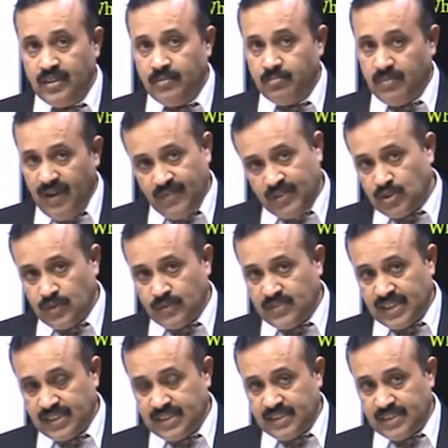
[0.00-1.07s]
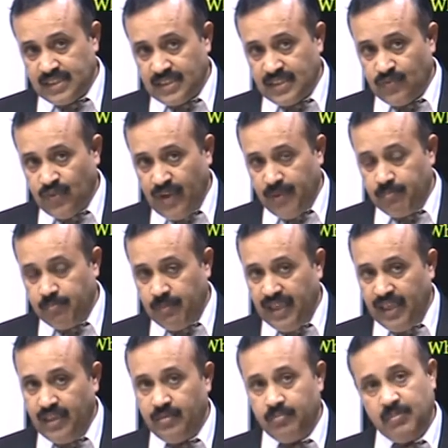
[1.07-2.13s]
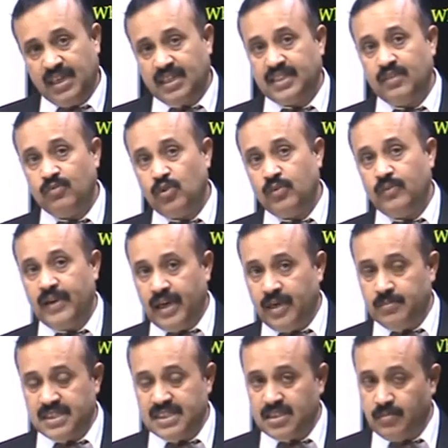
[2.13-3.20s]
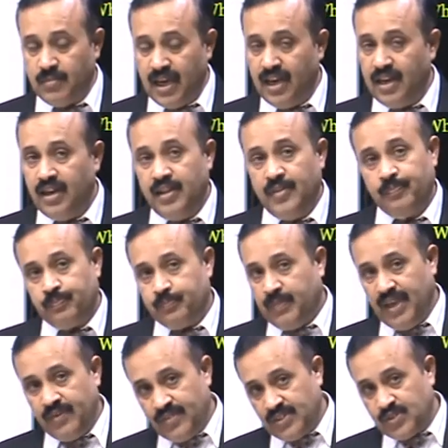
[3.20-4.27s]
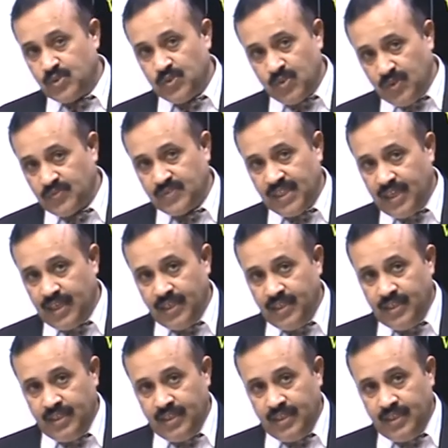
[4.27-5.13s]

by virtue of Section 65B, but they would be admissible by virtue of the